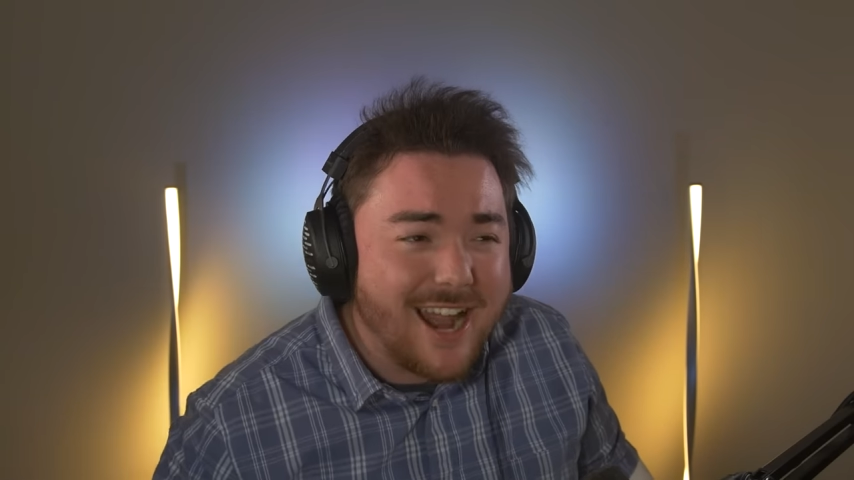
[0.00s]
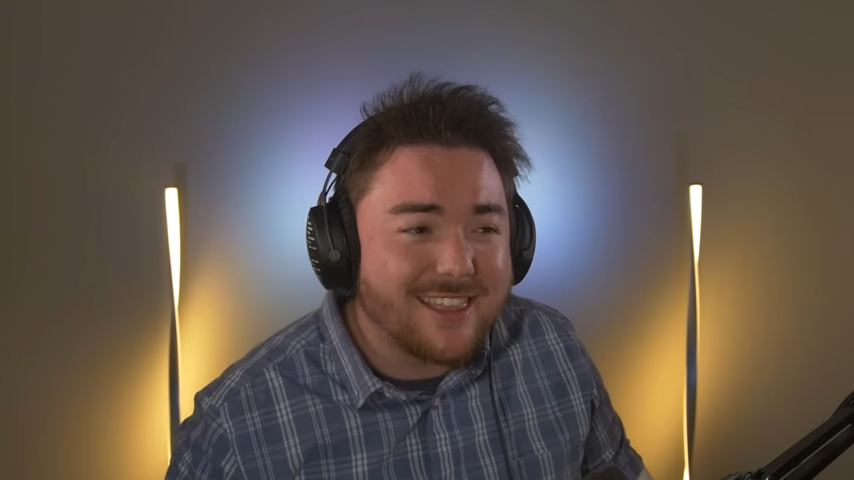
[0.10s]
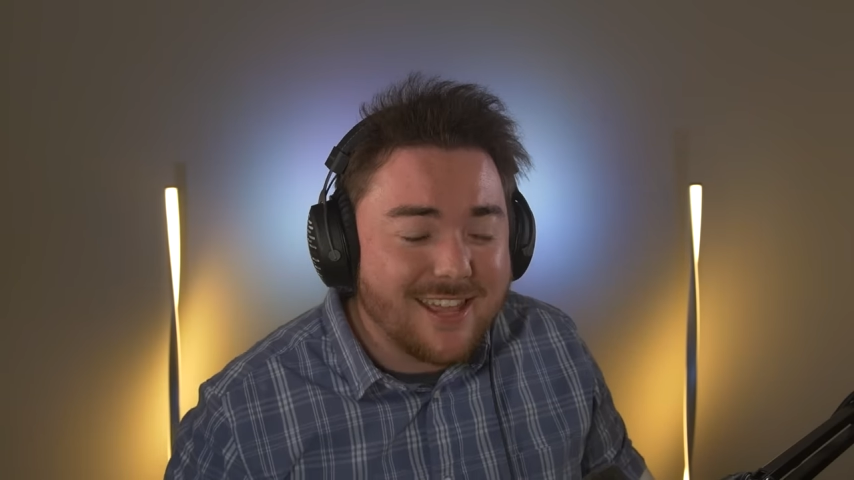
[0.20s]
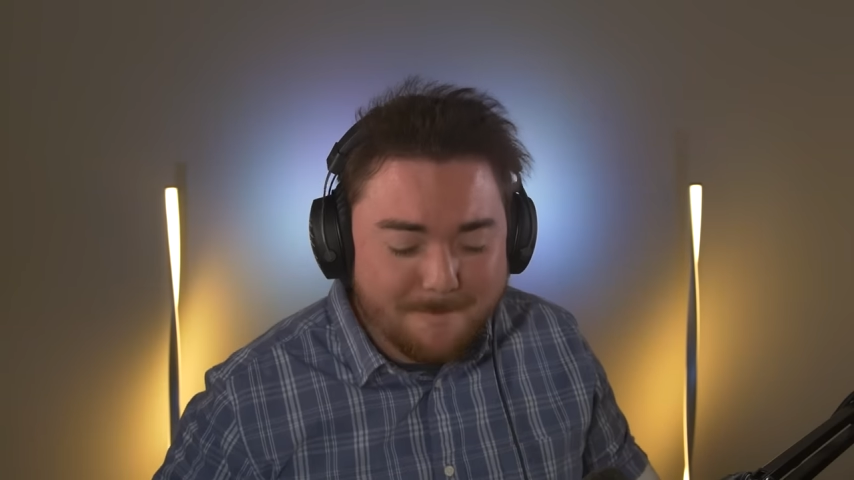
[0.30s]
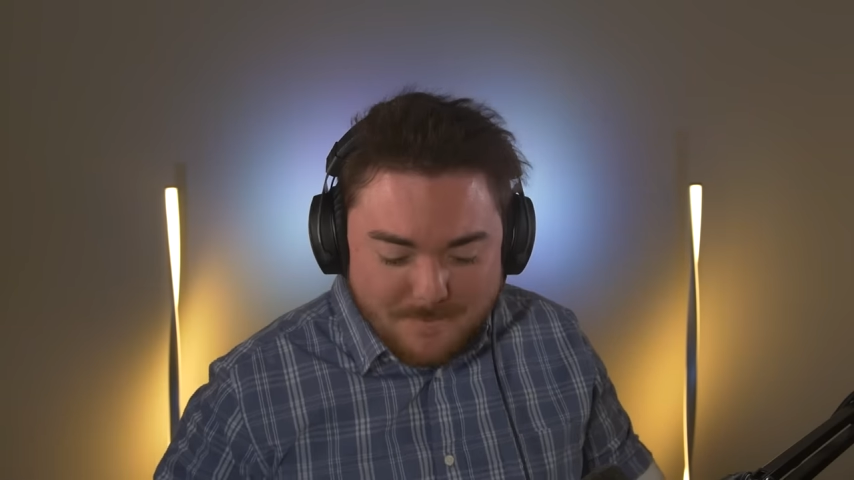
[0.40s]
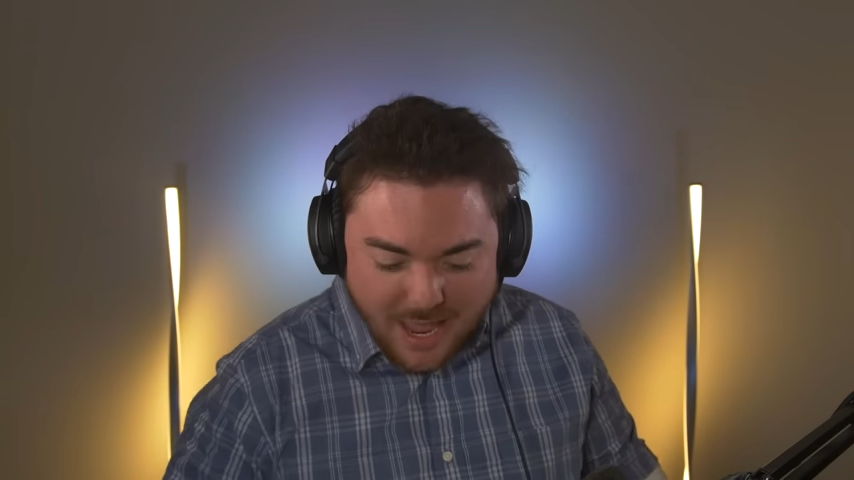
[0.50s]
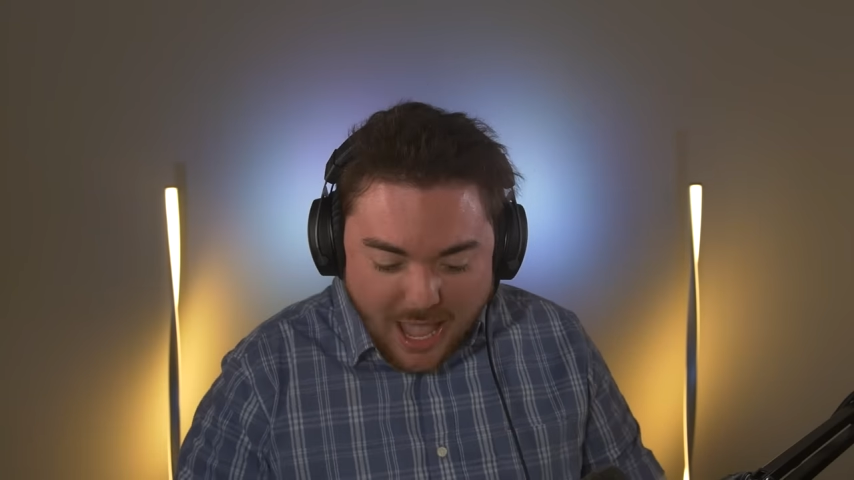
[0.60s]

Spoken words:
kind of thing?